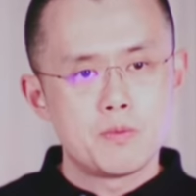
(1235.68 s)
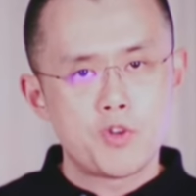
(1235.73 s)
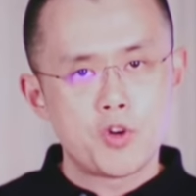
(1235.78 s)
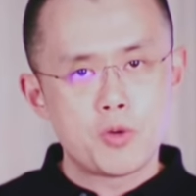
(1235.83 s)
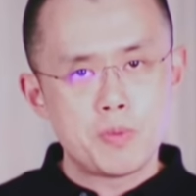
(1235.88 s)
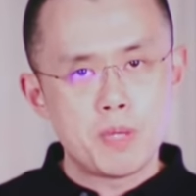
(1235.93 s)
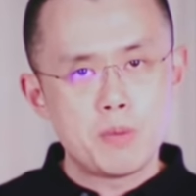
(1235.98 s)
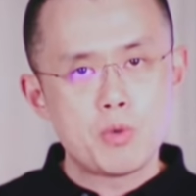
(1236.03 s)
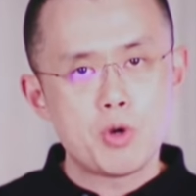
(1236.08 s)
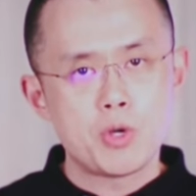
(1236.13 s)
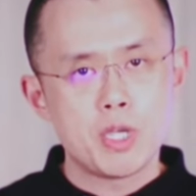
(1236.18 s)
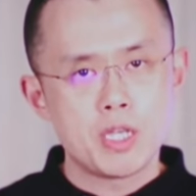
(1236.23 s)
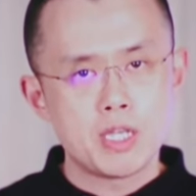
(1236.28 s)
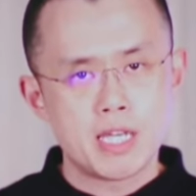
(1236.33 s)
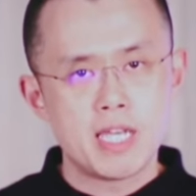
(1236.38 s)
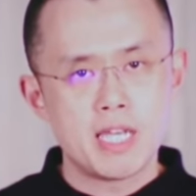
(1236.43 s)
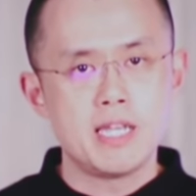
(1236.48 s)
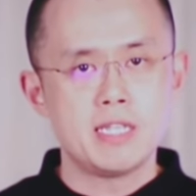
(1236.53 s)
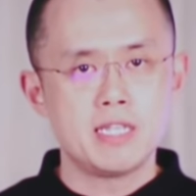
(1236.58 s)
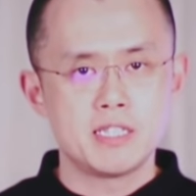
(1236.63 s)
For people in
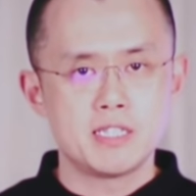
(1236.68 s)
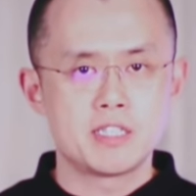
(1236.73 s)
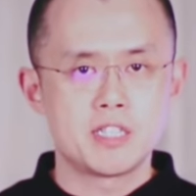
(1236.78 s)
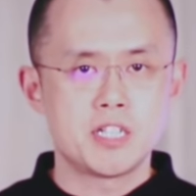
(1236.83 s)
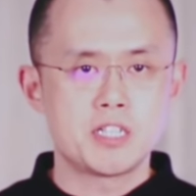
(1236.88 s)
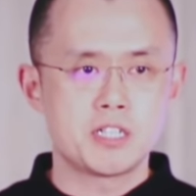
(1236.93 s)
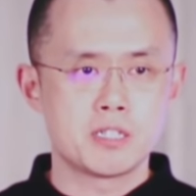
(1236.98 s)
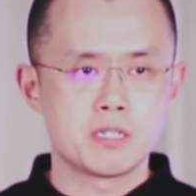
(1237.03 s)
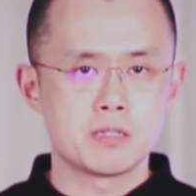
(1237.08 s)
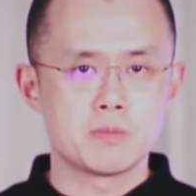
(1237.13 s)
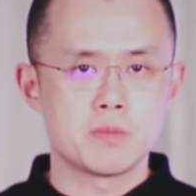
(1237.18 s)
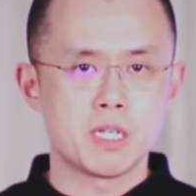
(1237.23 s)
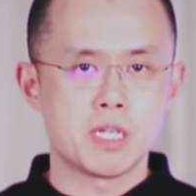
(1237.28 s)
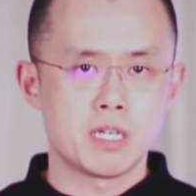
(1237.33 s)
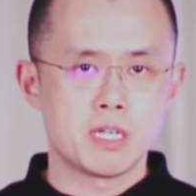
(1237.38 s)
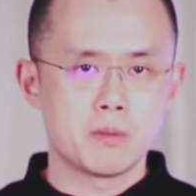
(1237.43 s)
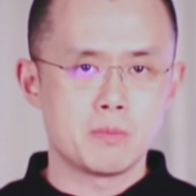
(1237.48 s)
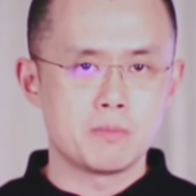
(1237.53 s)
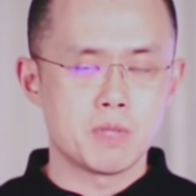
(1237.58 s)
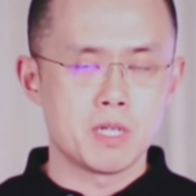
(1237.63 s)
key decision
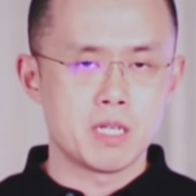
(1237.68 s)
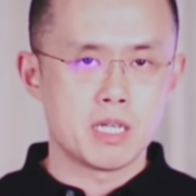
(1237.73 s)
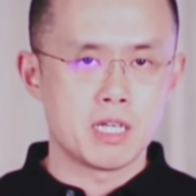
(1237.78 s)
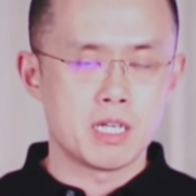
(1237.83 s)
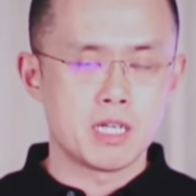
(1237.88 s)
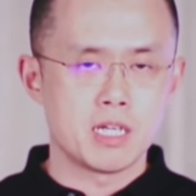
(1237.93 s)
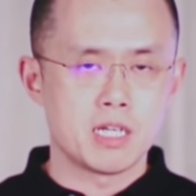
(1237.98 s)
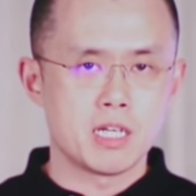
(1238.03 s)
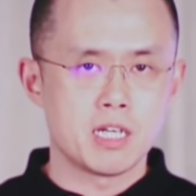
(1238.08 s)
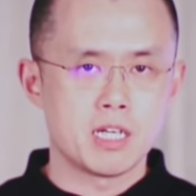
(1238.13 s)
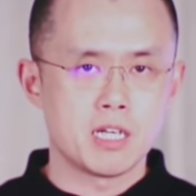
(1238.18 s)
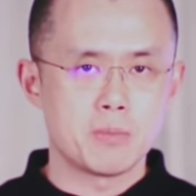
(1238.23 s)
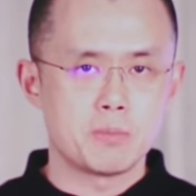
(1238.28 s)
uh, uh, uh